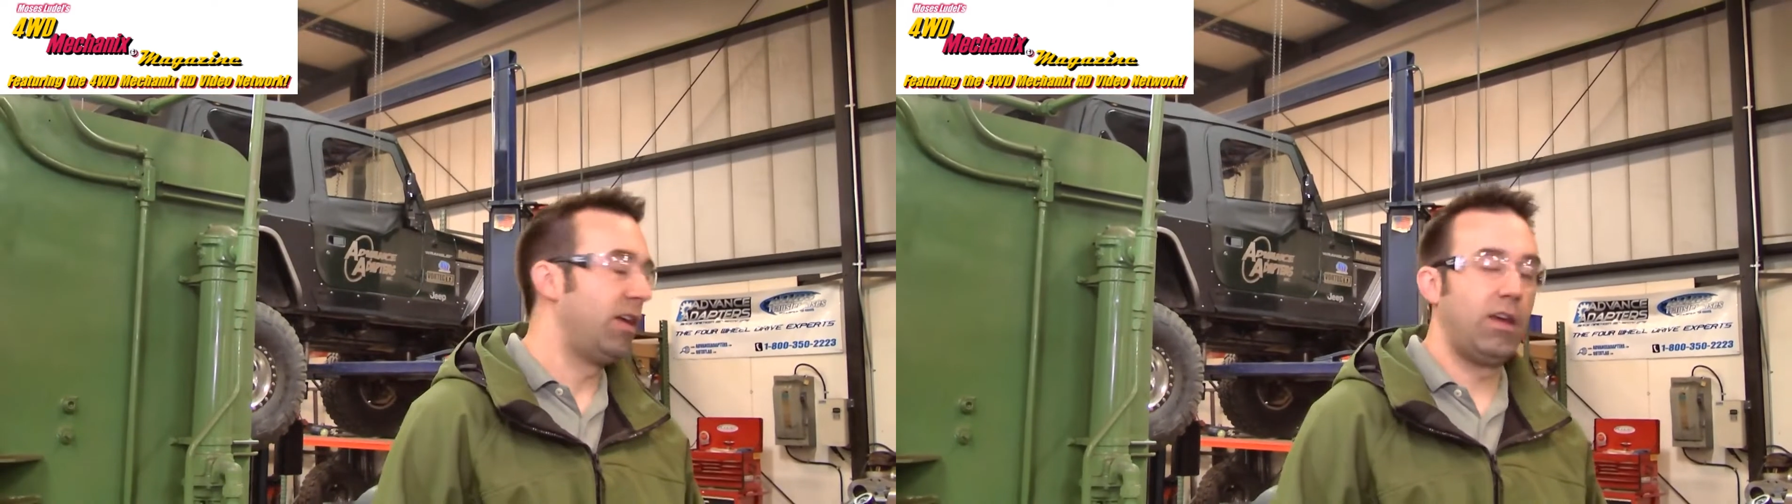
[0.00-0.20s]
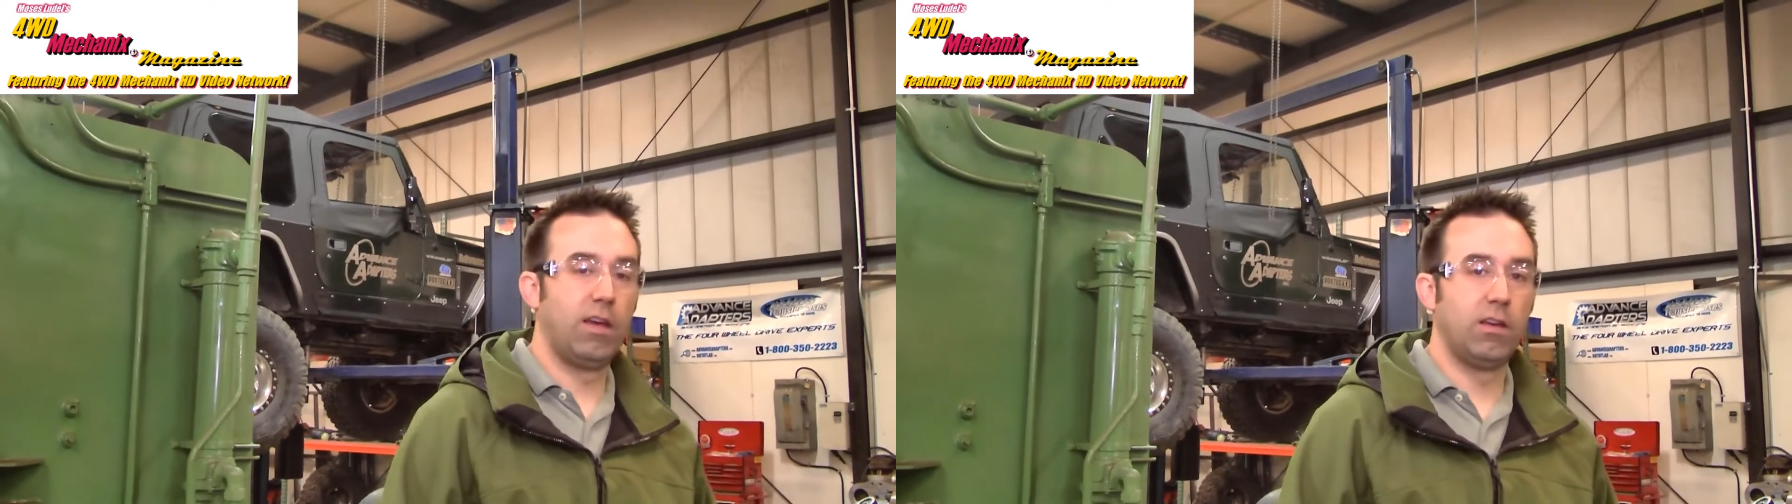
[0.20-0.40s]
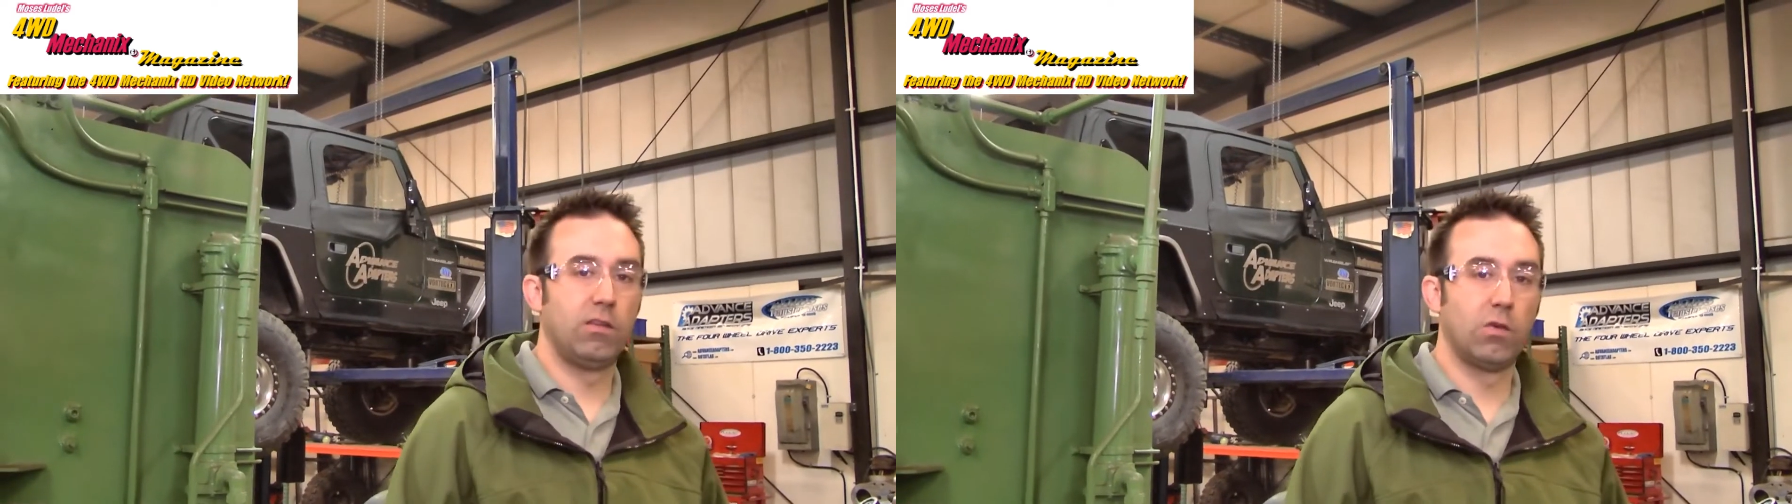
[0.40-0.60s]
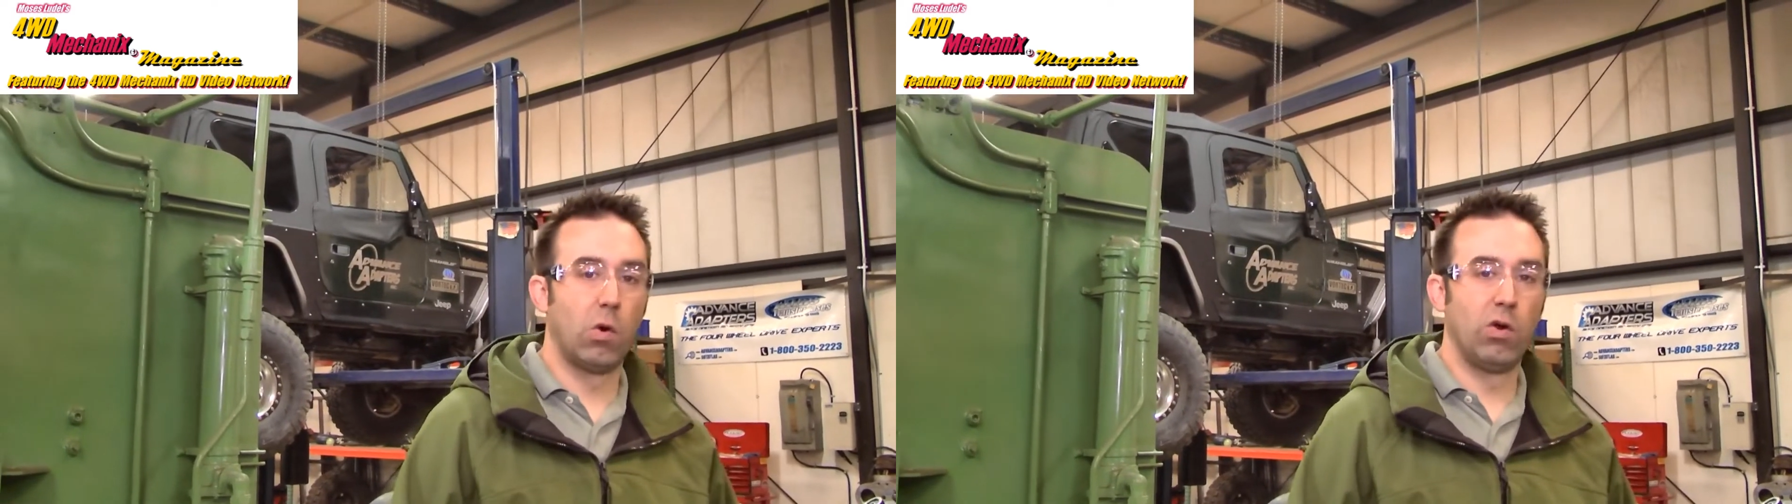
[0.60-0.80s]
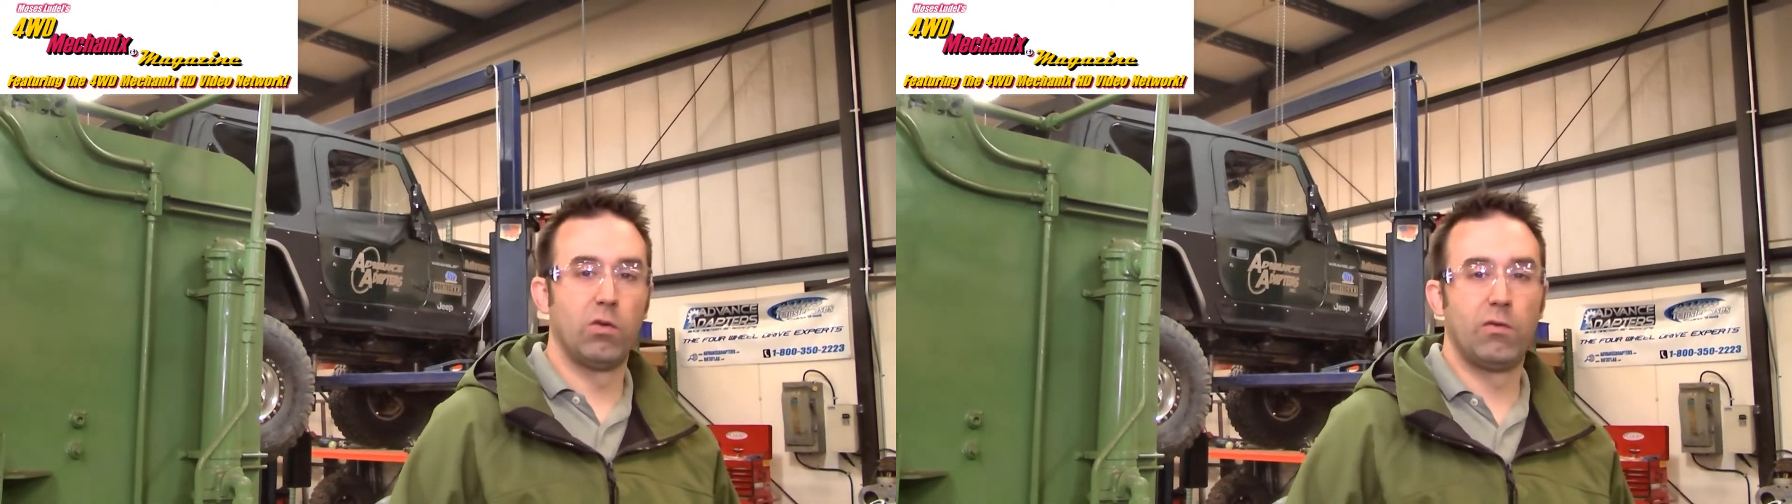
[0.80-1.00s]
is
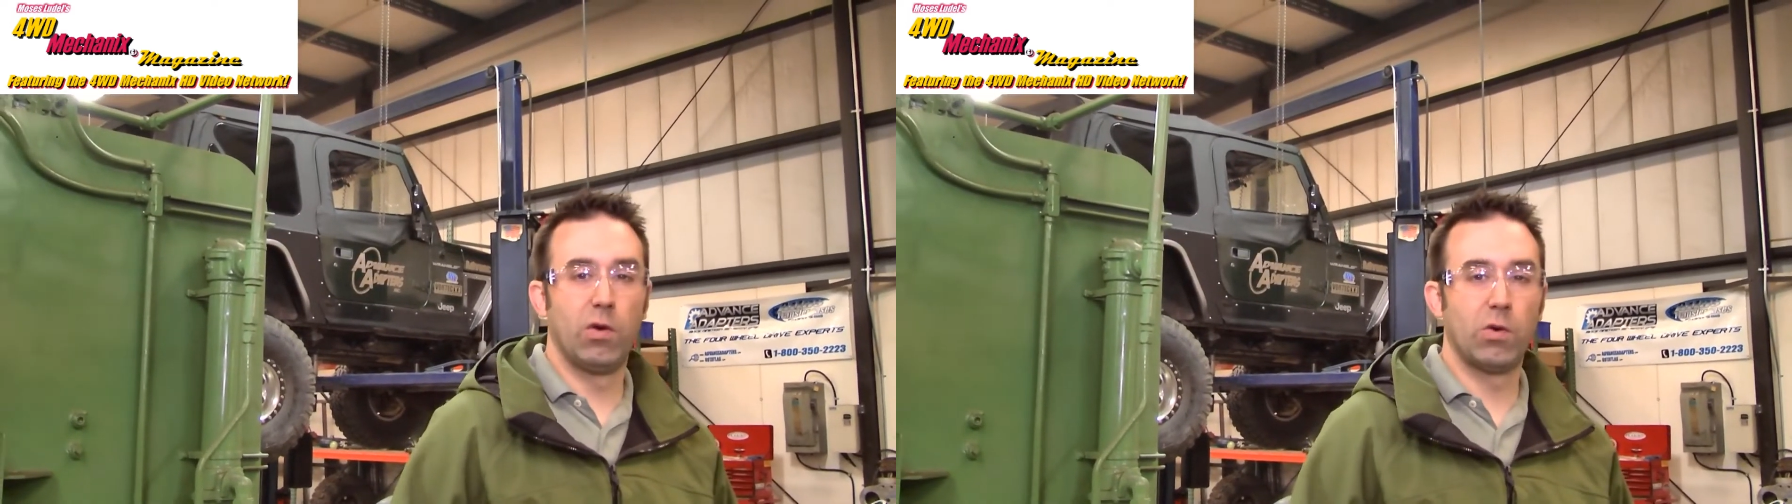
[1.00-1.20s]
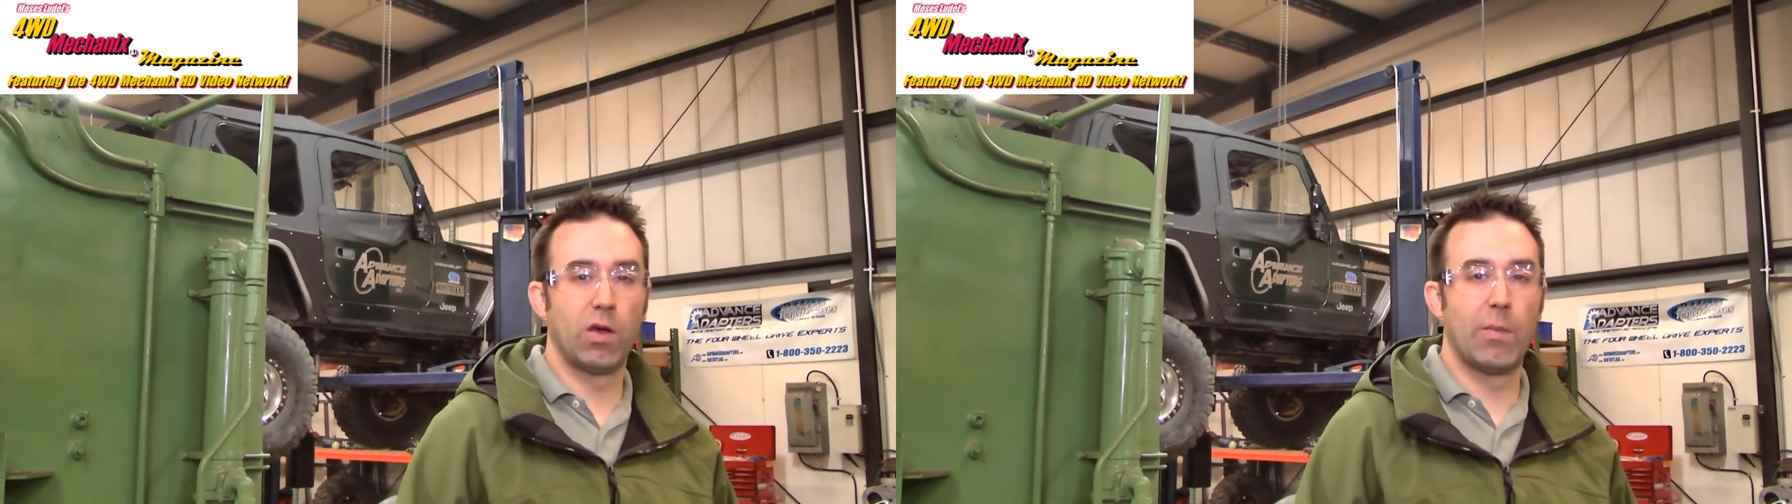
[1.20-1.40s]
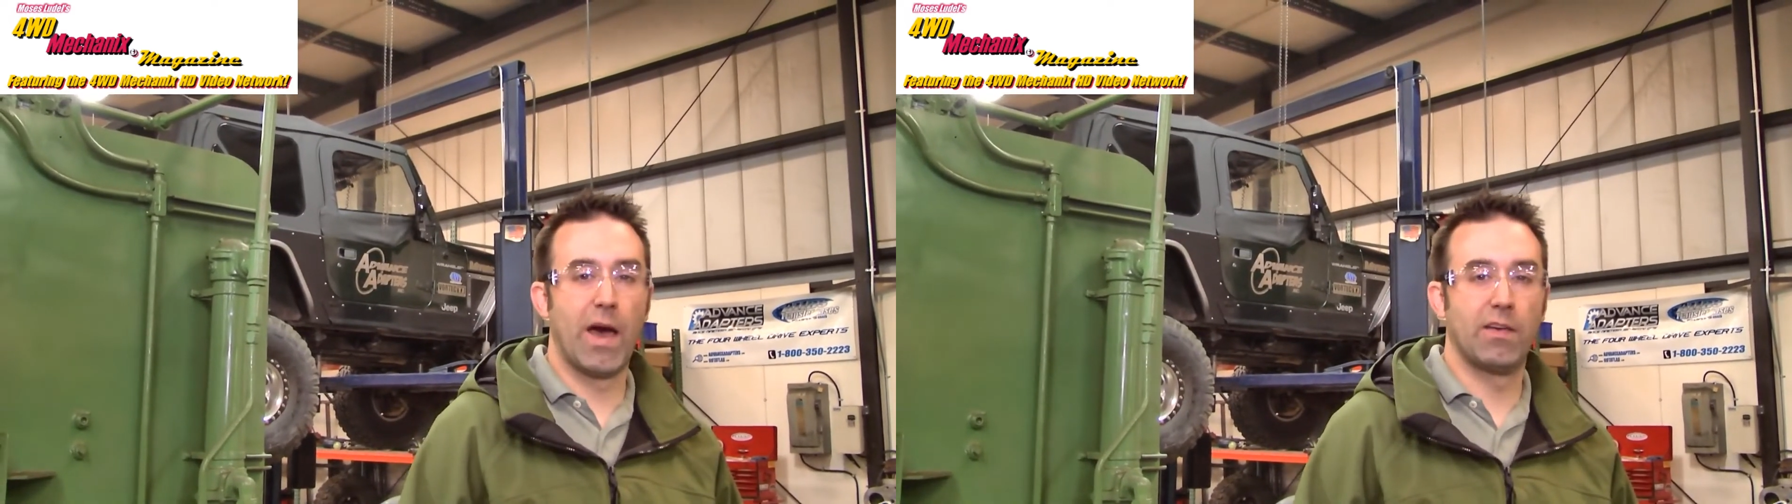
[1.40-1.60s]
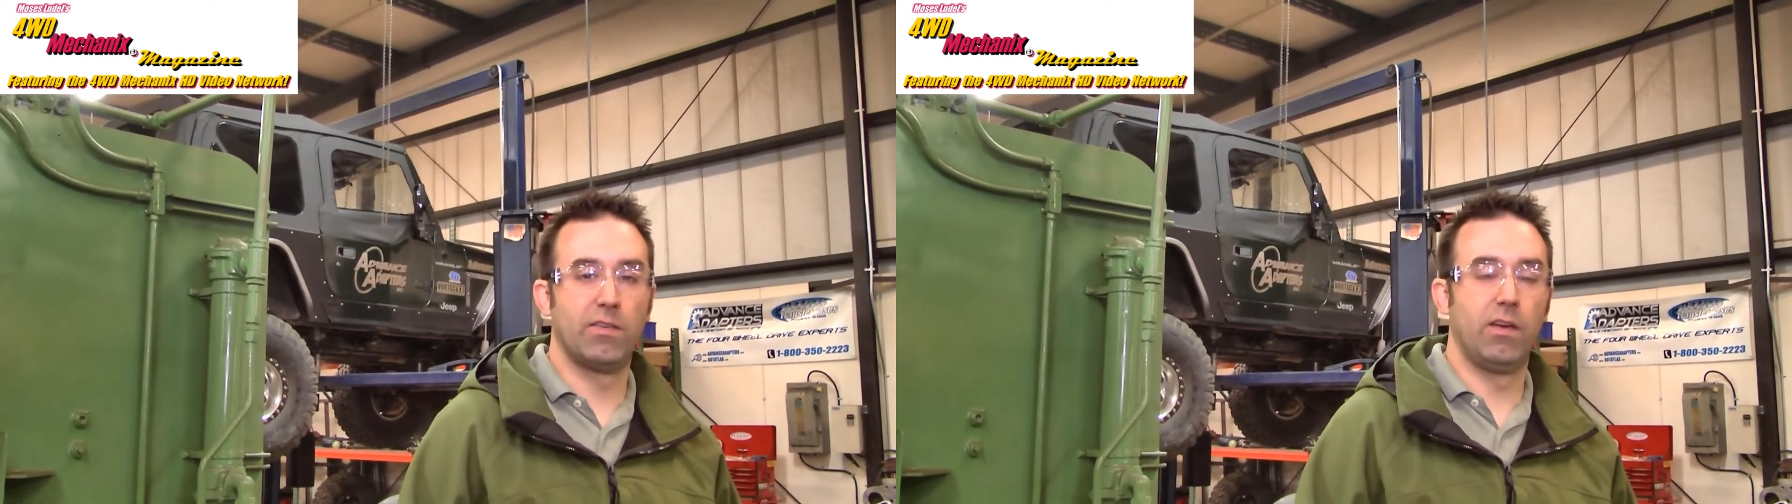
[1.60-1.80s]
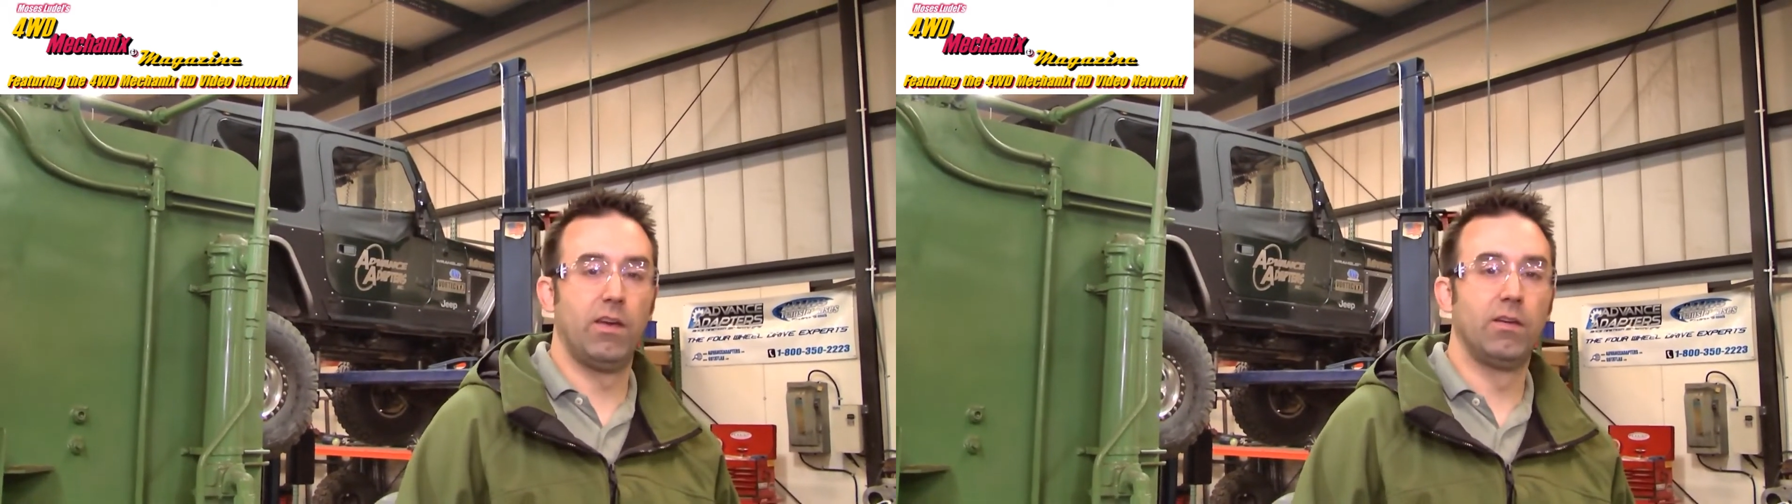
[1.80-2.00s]
oil fill
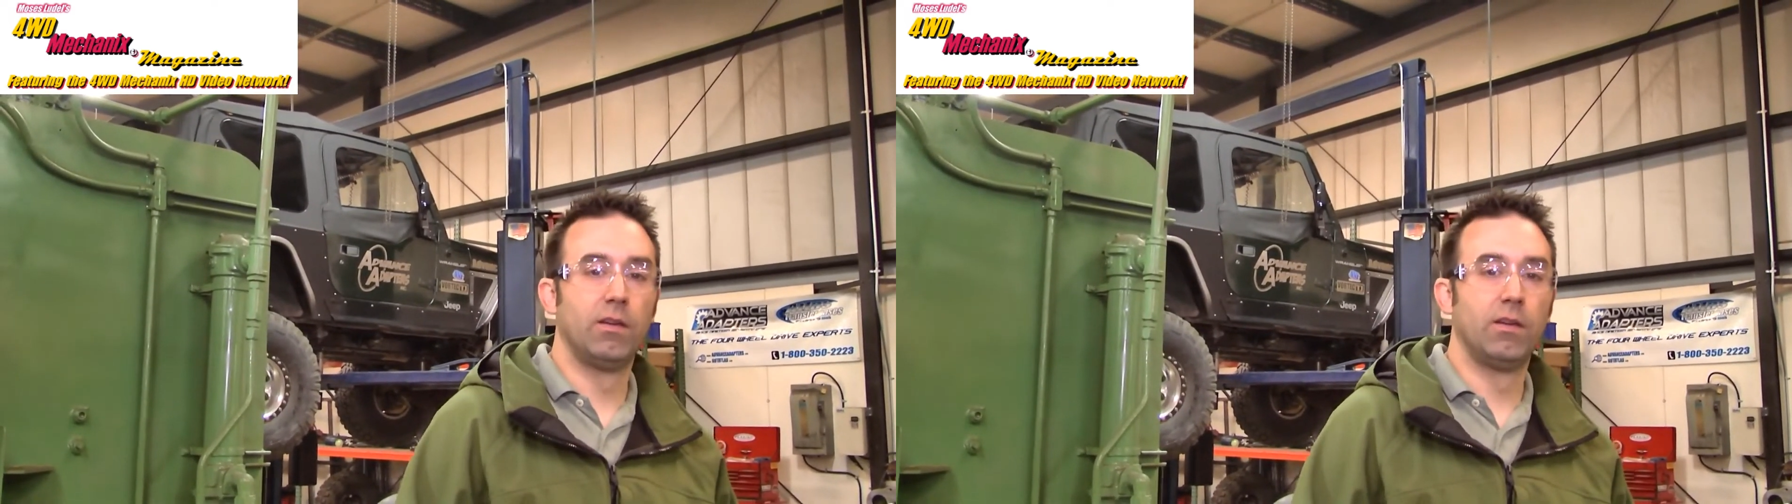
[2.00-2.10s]
capacity.